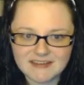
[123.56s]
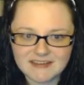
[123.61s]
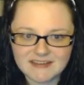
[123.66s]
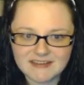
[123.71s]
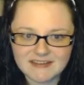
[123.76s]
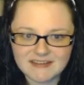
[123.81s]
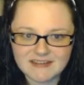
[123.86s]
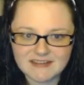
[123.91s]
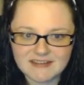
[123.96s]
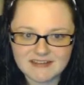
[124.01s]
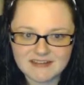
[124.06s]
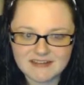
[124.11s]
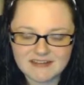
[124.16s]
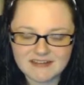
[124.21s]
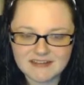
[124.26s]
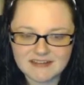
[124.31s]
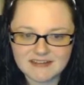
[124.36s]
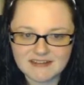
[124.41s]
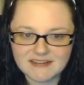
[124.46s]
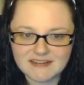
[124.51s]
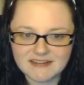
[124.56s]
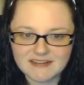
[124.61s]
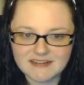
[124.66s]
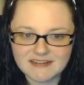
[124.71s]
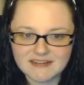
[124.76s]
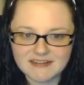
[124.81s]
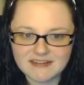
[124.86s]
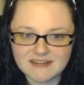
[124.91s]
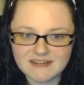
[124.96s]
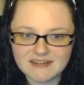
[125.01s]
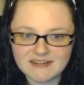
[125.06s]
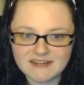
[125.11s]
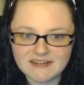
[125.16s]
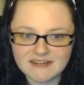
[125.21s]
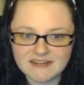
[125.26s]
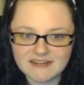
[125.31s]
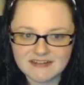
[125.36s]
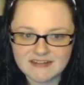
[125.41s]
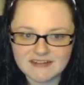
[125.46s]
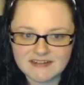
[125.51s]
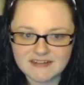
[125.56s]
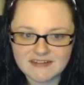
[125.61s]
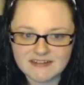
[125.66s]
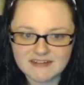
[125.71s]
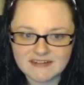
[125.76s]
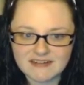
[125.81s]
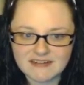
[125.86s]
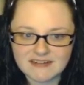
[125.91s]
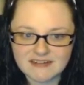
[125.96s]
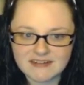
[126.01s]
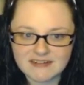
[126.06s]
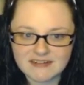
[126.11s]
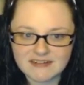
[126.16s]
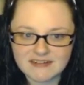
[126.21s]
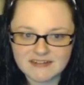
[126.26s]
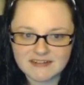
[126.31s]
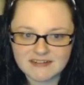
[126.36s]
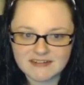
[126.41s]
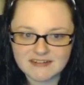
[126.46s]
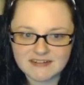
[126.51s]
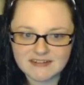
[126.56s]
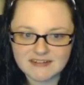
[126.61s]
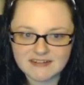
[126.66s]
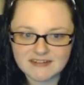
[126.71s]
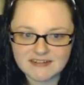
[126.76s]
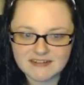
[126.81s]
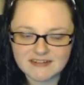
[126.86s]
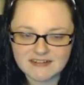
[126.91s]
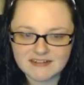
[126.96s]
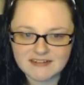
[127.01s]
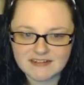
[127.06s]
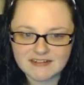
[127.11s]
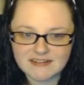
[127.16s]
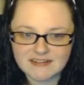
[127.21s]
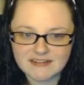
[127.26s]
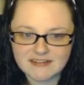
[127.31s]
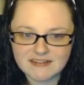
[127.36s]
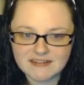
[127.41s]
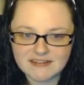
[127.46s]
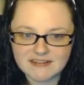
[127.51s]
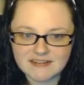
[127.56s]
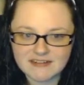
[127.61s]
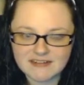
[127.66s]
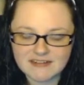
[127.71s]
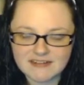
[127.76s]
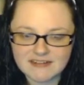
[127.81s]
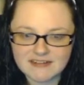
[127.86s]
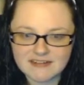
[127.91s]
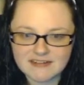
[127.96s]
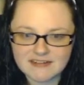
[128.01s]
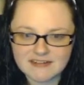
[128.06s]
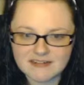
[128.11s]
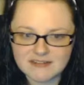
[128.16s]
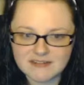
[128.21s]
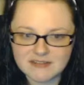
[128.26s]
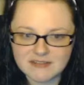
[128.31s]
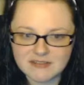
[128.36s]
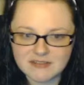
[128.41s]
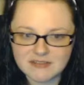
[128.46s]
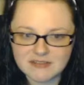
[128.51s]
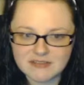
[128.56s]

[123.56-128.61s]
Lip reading: This person isn't speaking.